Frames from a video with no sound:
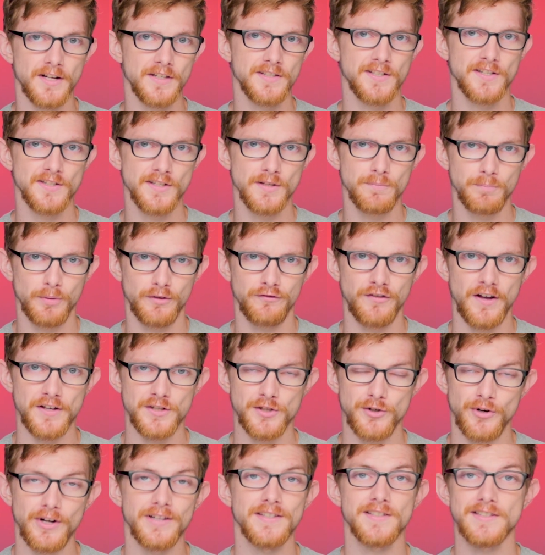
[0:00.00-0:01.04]
an assistant
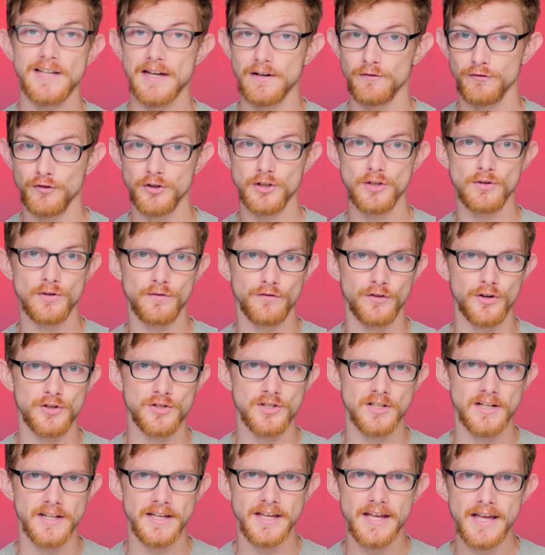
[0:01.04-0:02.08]
professor at Stanford
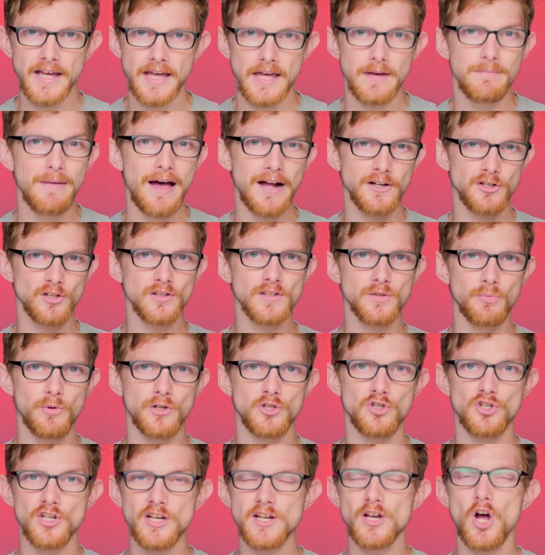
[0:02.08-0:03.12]
University, imagines
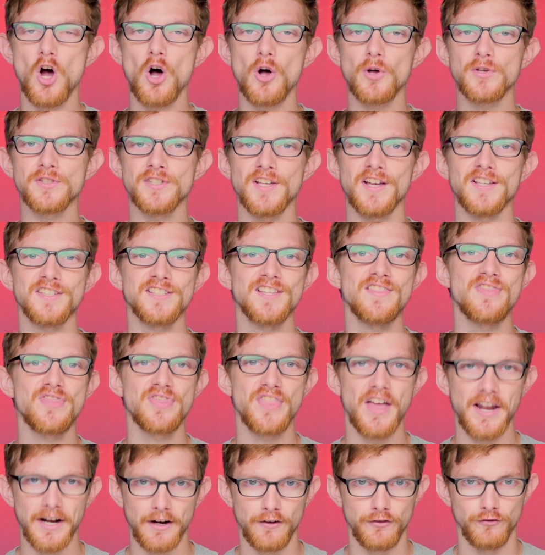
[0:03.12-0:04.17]
what she calls a
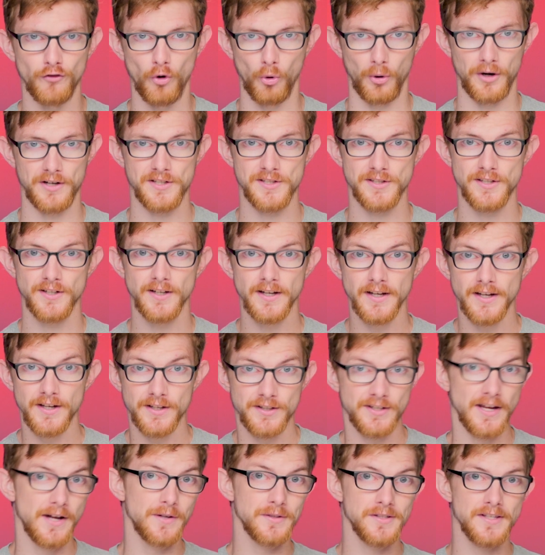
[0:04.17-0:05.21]
synthetic forest,
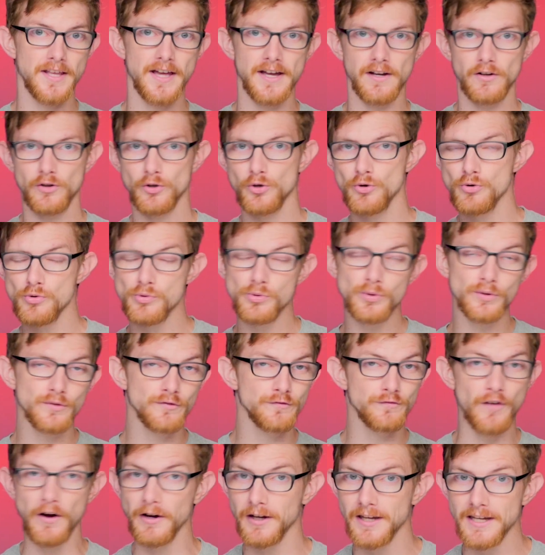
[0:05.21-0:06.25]
Sounds like cool,
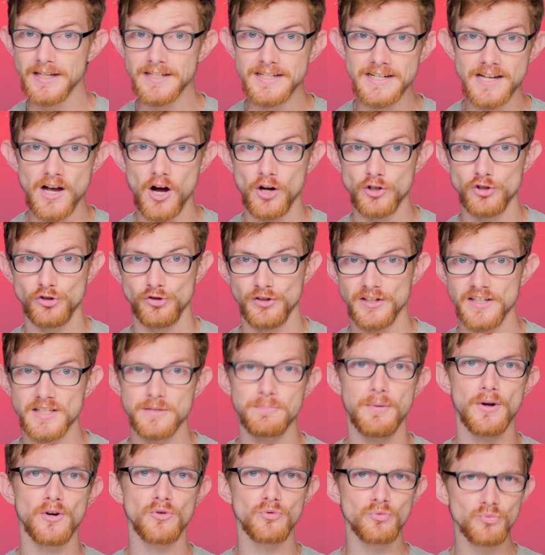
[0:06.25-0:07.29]
funky neon trees, but